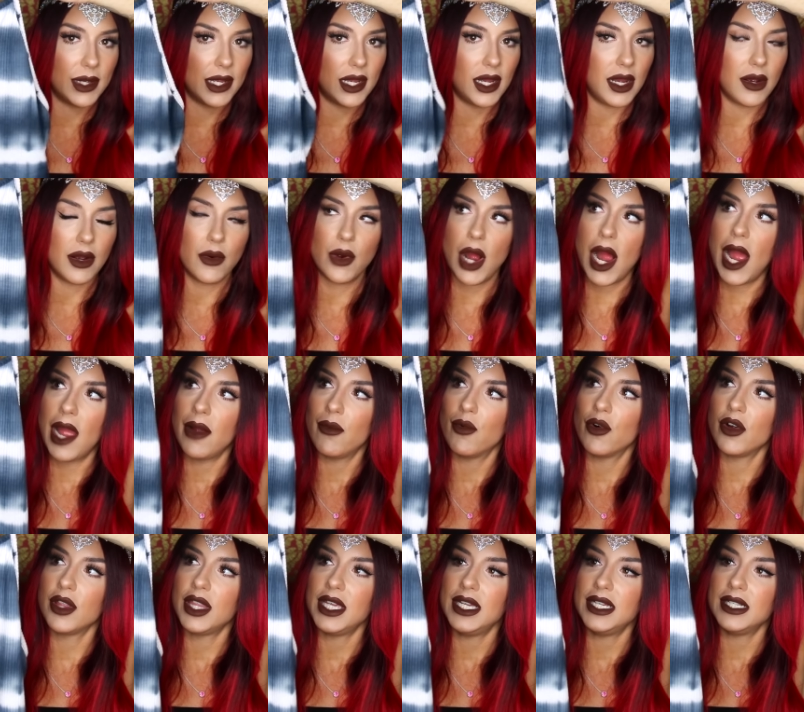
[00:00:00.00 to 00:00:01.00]
but I
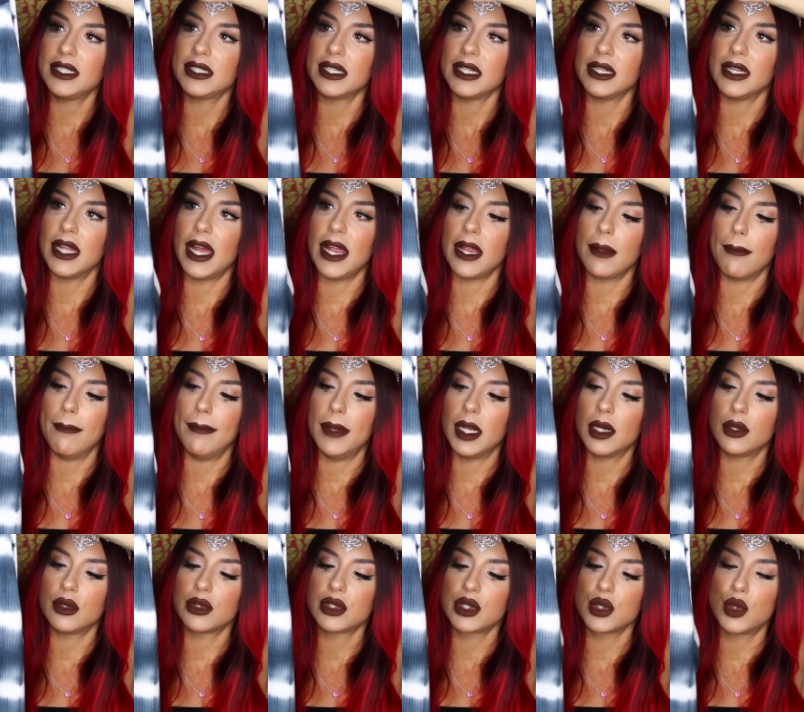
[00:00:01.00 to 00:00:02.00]
wore these in like
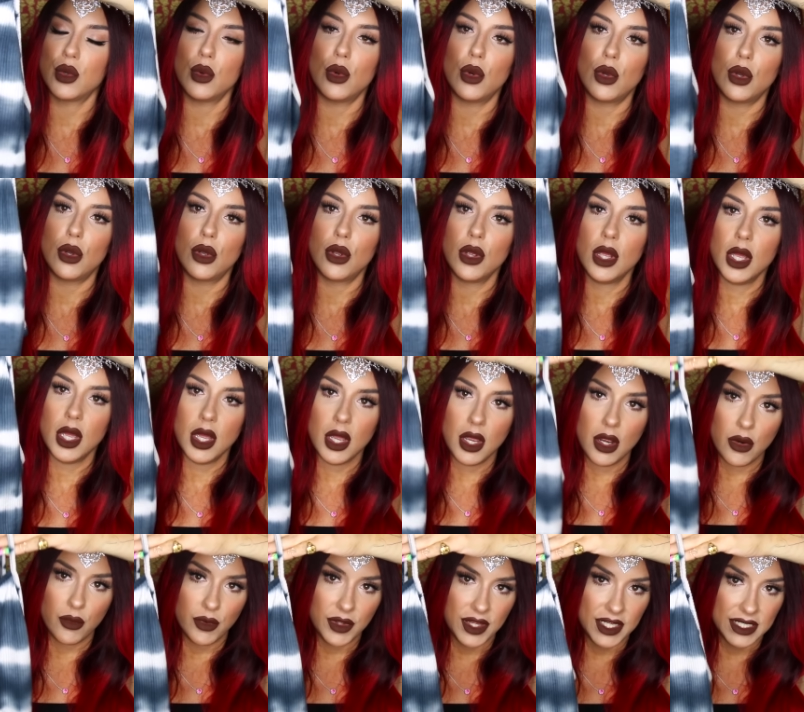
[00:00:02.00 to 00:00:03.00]
middle school
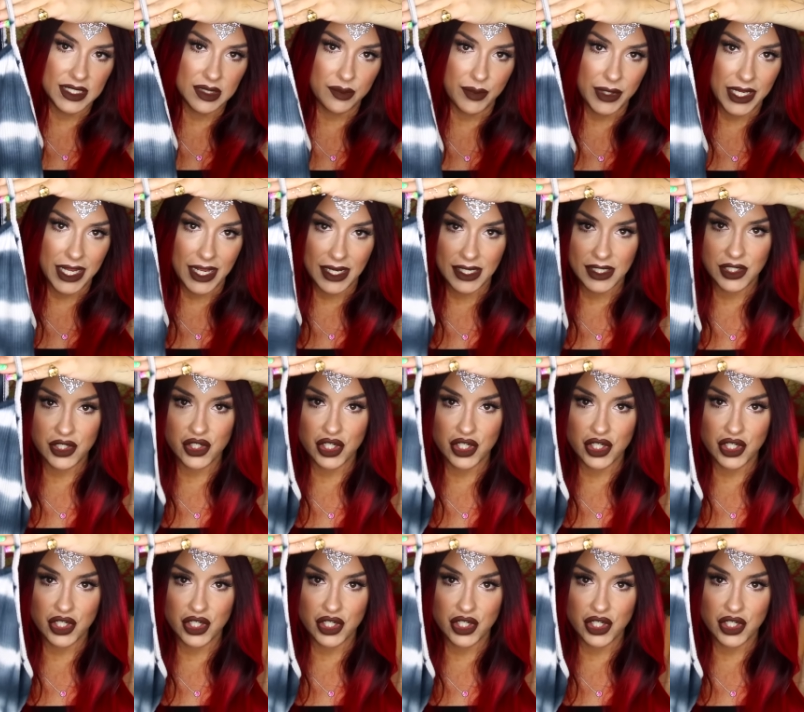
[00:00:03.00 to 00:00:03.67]
with the spaghetti